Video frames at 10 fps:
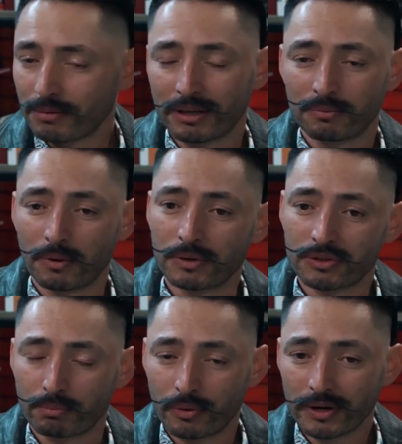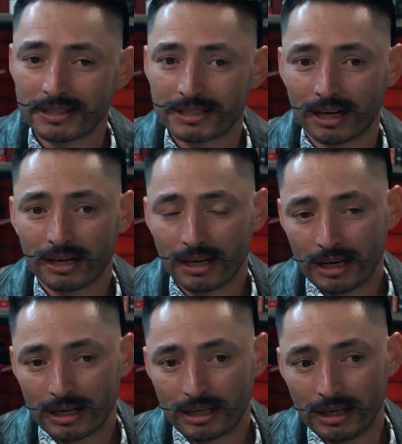but what was reported is that
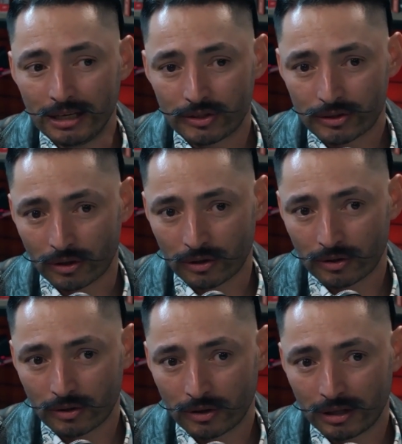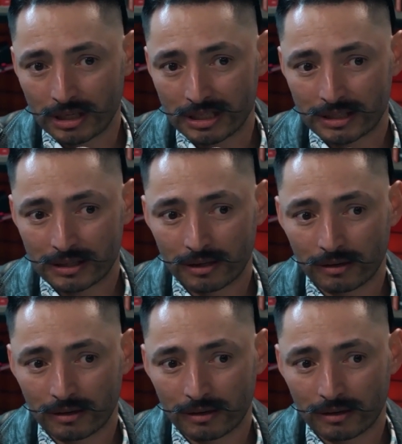he saw these